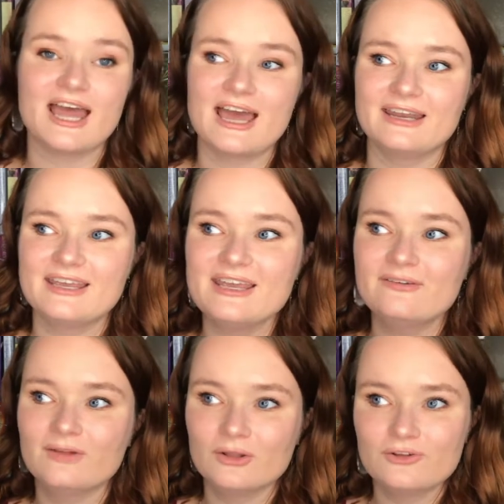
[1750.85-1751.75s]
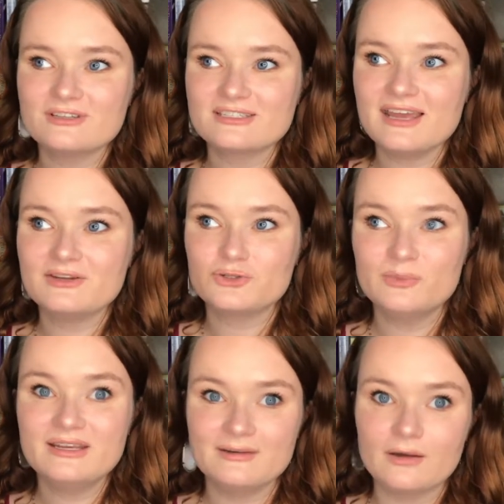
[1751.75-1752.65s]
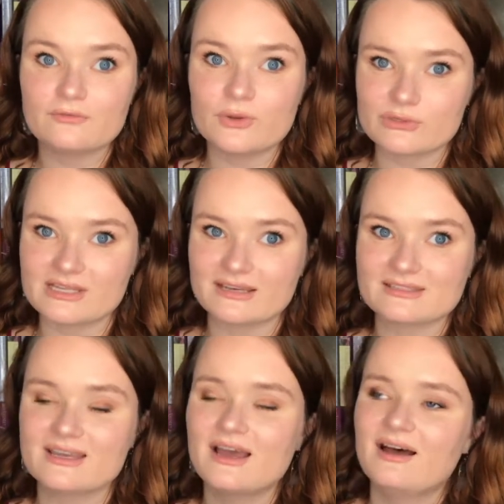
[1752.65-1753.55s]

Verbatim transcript: And Eve looks like to be none of those things.